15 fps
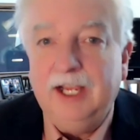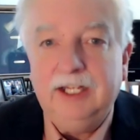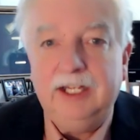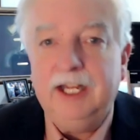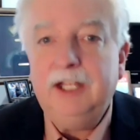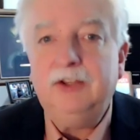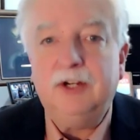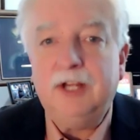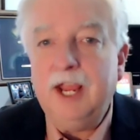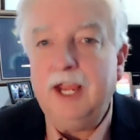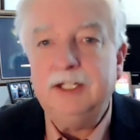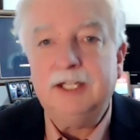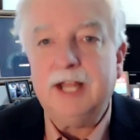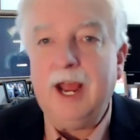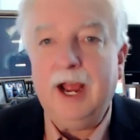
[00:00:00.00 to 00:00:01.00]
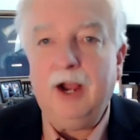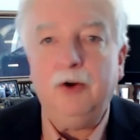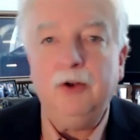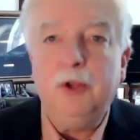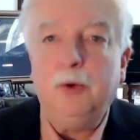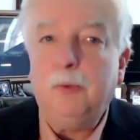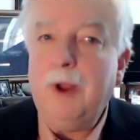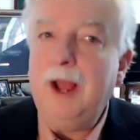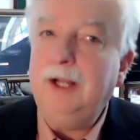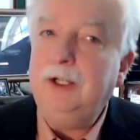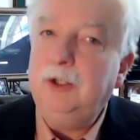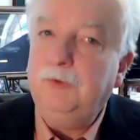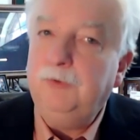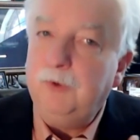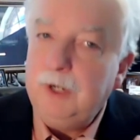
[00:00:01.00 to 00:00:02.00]
In either case, I earn the
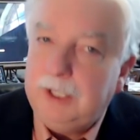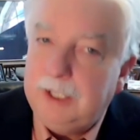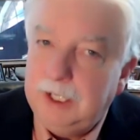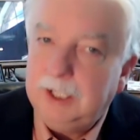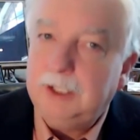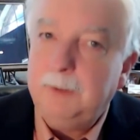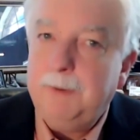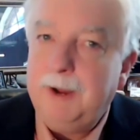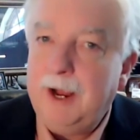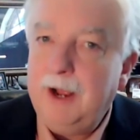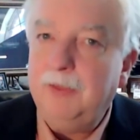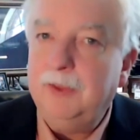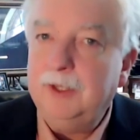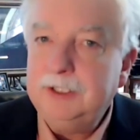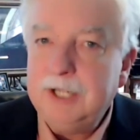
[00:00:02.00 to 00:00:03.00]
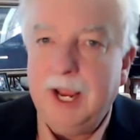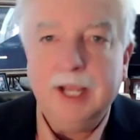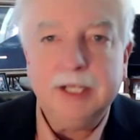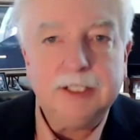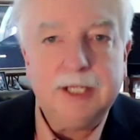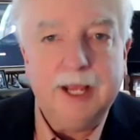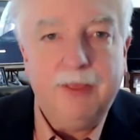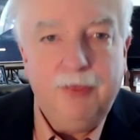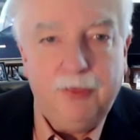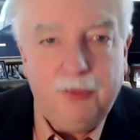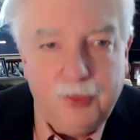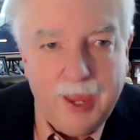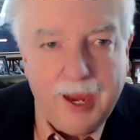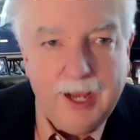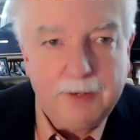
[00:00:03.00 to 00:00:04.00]
right to forget about the task, and
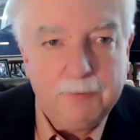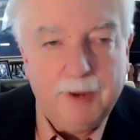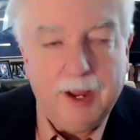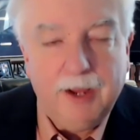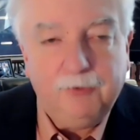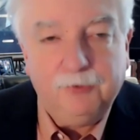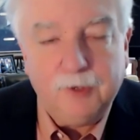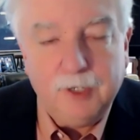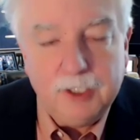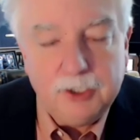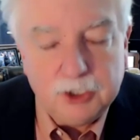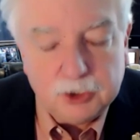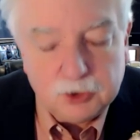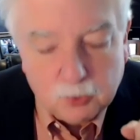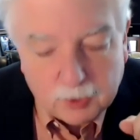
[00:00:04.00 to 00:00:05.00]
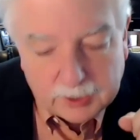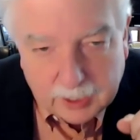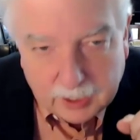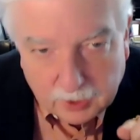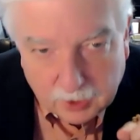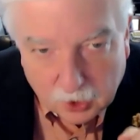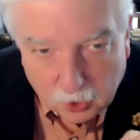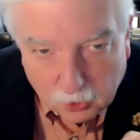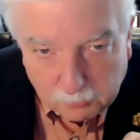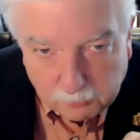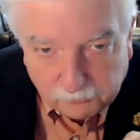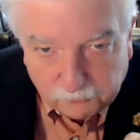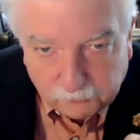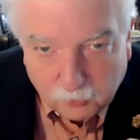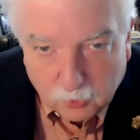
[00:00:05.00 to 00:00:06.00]
that, my friends, is what I
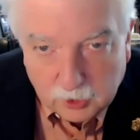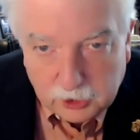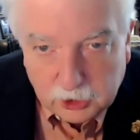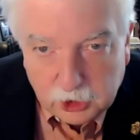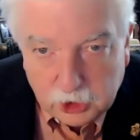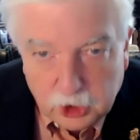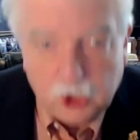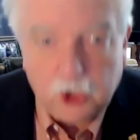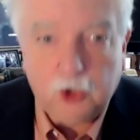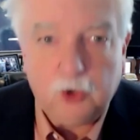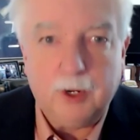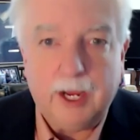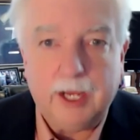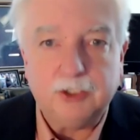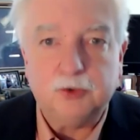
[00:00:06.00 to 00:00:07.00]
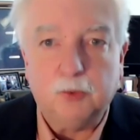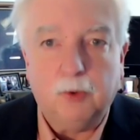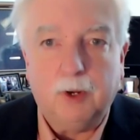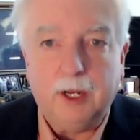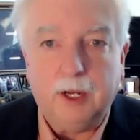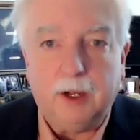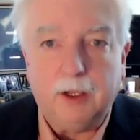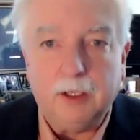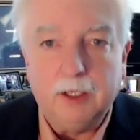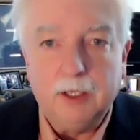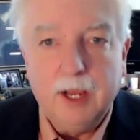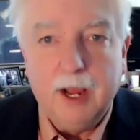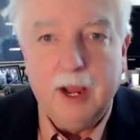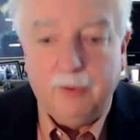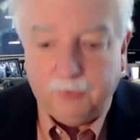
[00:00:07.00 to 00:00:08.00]
hope for you as well.
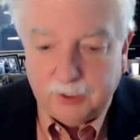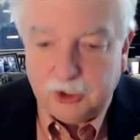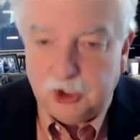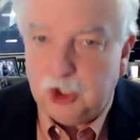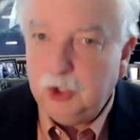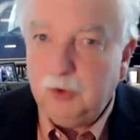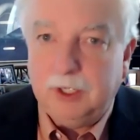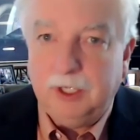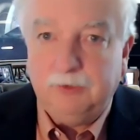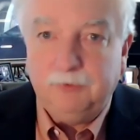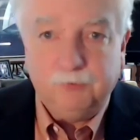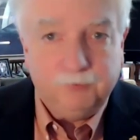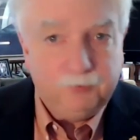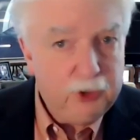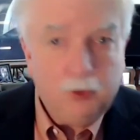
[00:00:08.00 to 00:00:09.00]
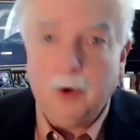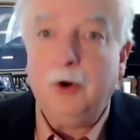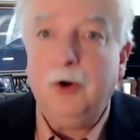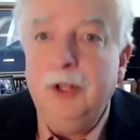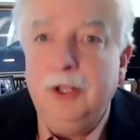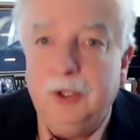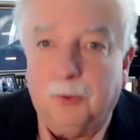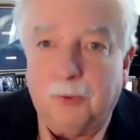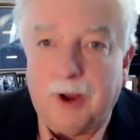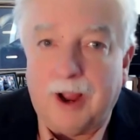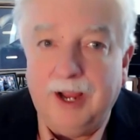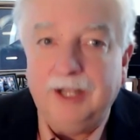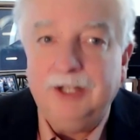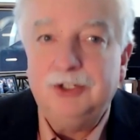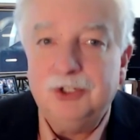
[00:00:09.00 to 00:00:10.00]
That you earn the
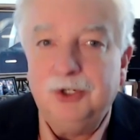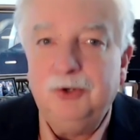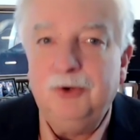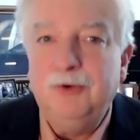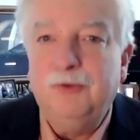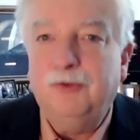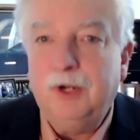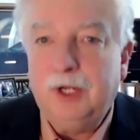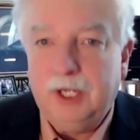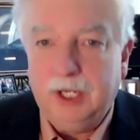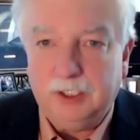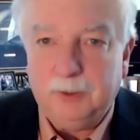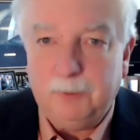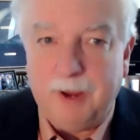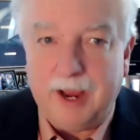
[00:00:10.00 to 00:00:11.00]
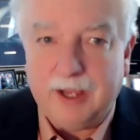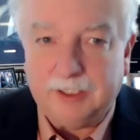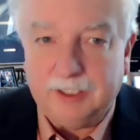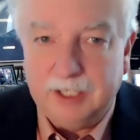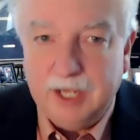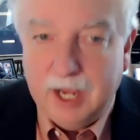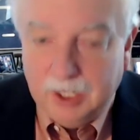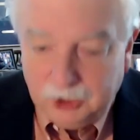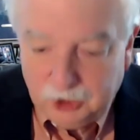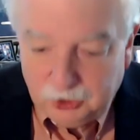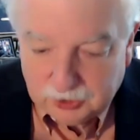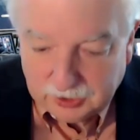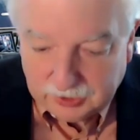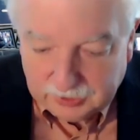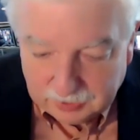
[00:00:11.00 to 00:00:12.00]
right to forget about it.
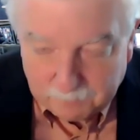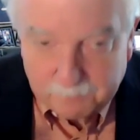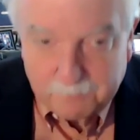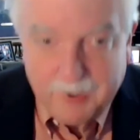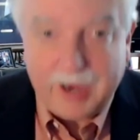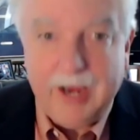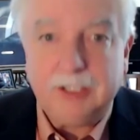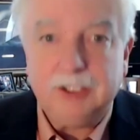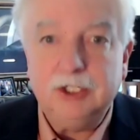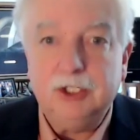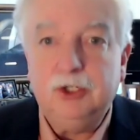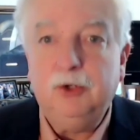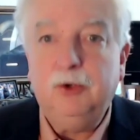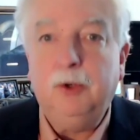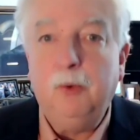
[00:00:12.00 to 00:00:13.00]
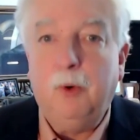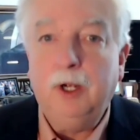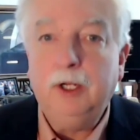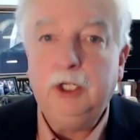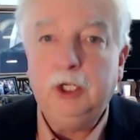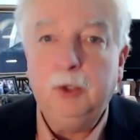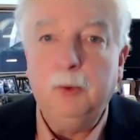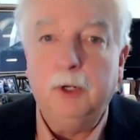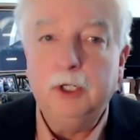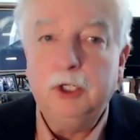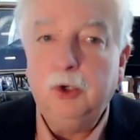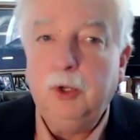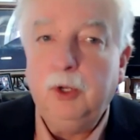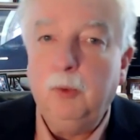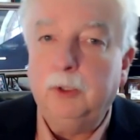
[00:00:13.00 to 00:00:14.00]
You can get back to doing what you were
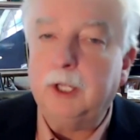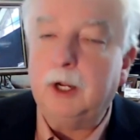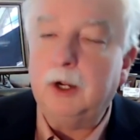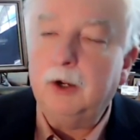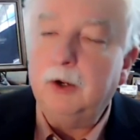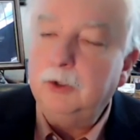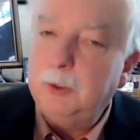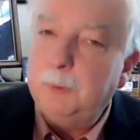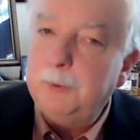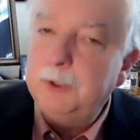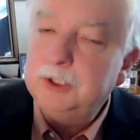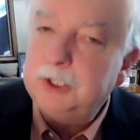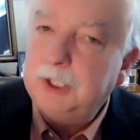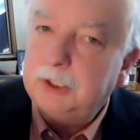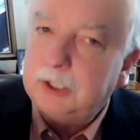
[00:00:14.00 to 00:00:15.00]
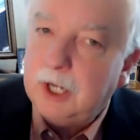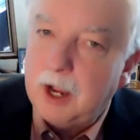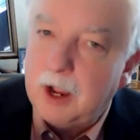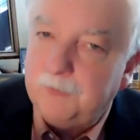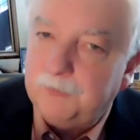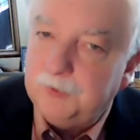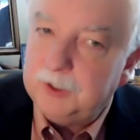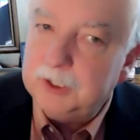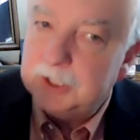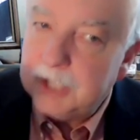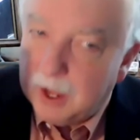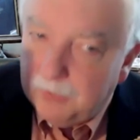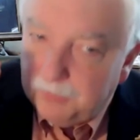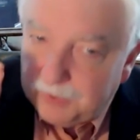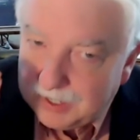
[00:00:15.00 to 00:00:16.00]
doing with 100%
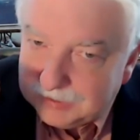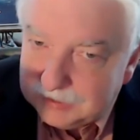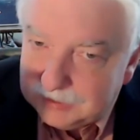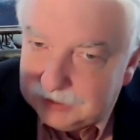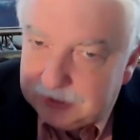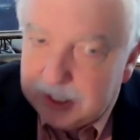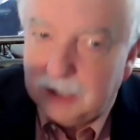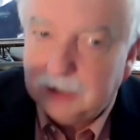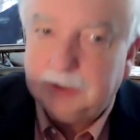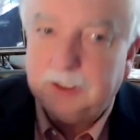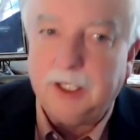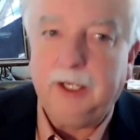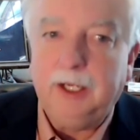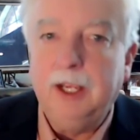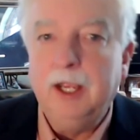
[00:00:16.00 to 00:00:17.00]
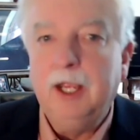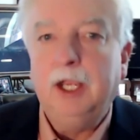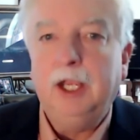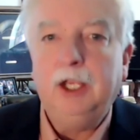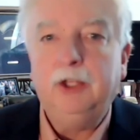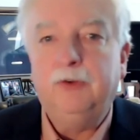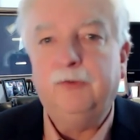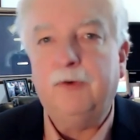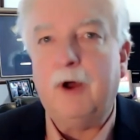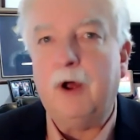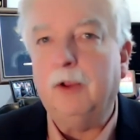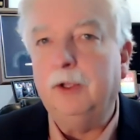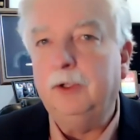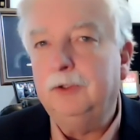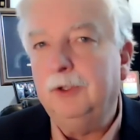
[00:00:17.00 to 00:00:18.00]
confidence that nothing is
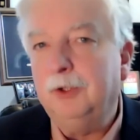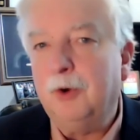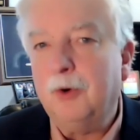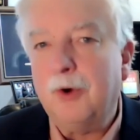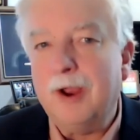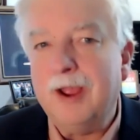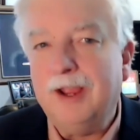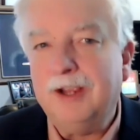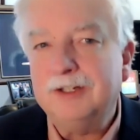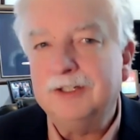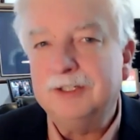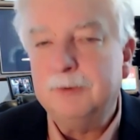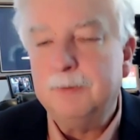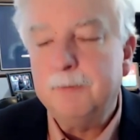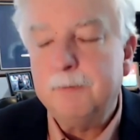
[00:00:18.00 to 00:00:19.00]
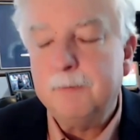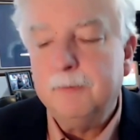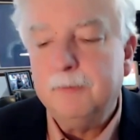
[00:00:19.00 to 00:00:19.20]
falling through the cracks.